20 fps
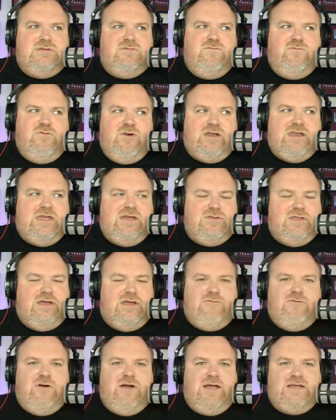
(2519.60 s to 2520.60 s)
Running on
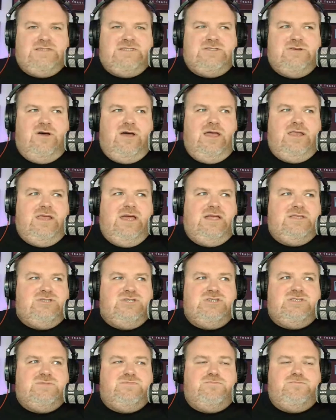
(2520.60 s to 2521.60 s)
that right-hand side and
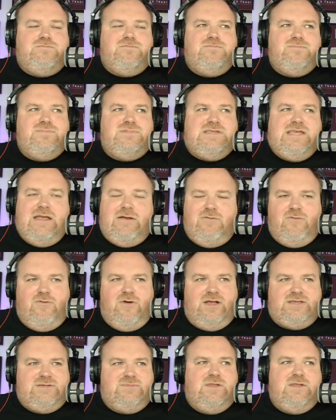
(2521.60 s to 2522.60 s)
just
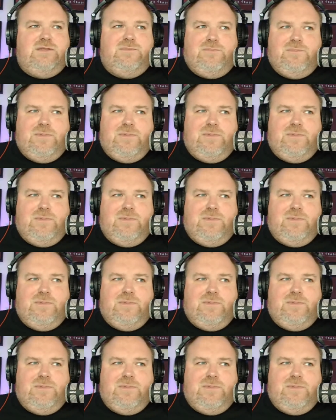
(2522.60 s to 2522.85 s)
terrorising. The